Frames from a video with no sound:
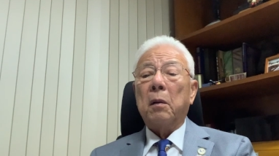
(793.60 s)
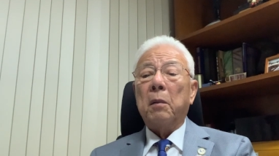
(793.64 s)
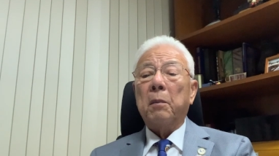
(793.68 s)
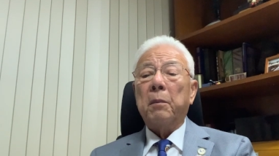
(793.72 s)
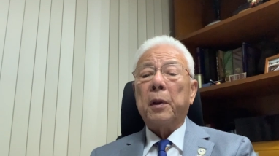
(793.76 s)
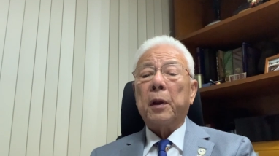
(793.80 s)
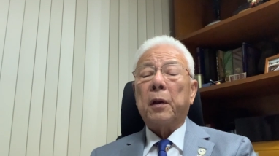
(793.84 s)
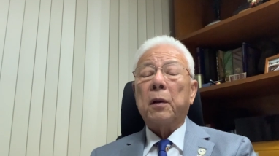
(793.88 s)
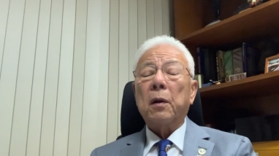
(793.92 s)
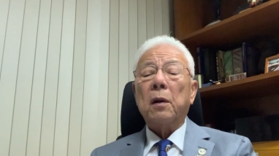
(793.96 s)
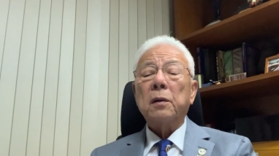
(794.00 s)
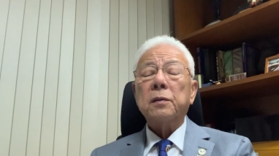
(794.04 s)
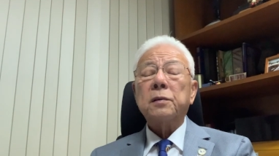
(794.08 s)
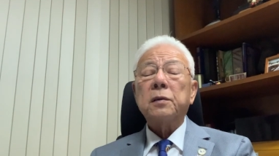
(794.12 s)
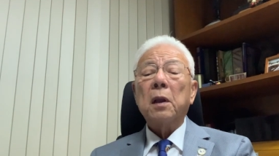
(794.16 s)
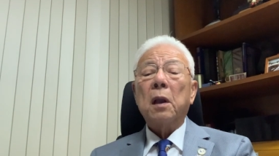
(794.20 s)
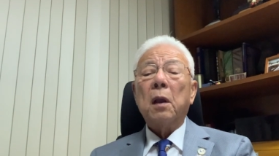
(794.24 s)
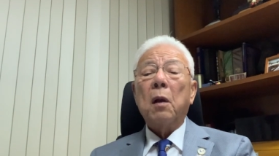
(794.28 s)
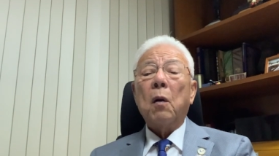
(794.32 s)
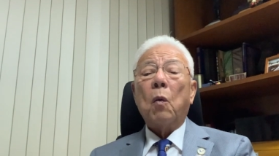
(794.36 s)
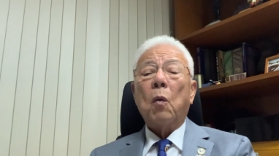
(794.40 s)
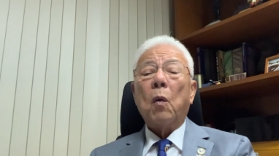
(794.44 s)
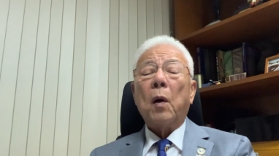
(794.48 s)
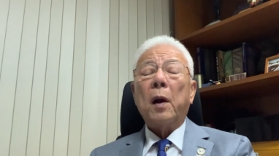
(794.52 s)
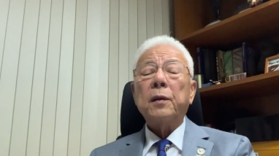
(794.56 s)
Because
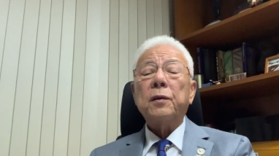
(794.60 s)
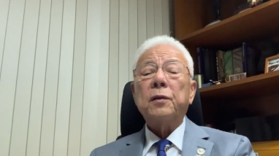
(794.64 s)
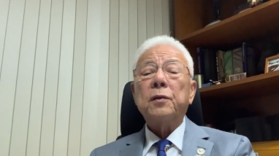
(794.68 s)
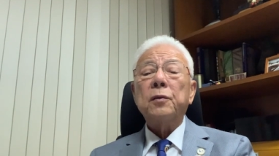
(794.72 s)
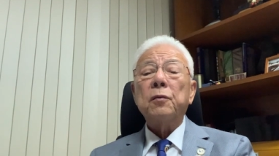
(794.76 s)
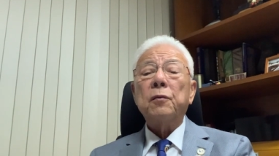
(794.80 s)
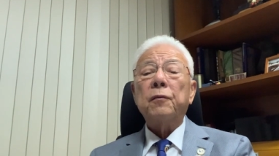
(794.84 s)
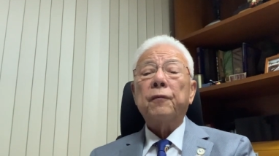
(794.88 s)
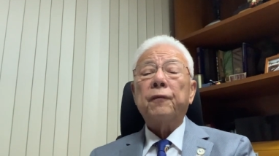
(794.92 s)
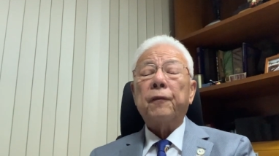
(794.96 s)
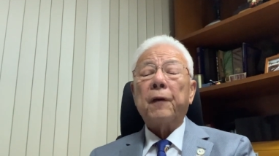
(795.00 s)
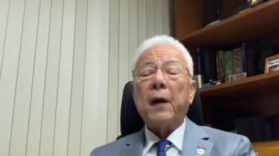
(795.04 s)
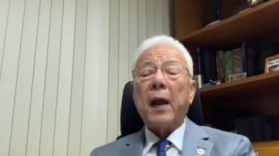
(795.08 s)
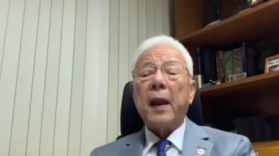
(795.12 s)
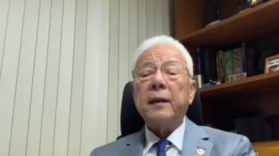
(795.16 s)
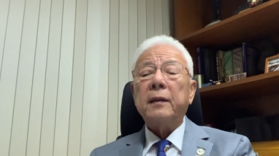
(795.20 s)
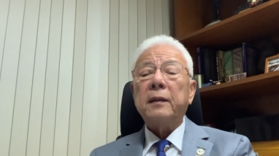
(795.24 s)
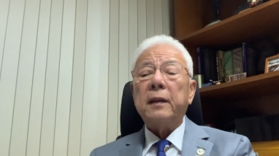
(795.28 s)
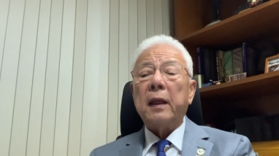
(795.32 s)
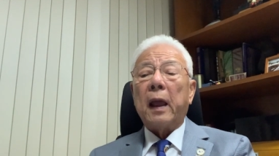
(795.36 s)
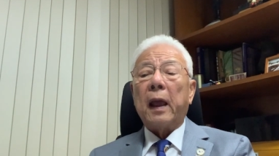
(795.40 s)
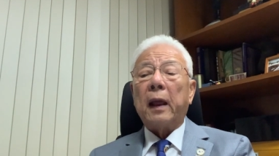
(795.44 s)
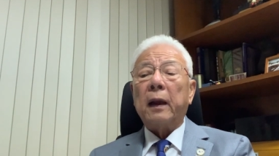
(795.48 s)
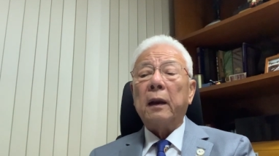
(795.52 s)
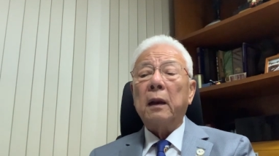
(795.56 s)
once you
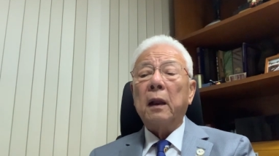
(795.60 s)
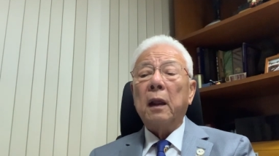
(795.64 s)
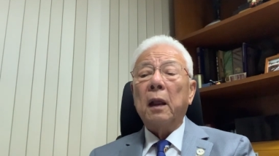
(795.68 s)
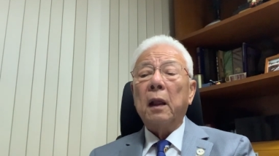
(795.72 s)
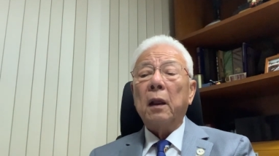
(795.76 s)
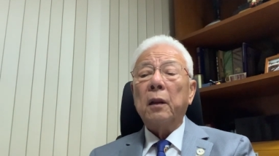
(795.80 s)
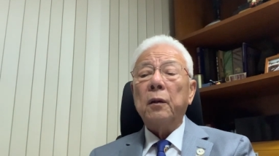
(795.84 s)
find that,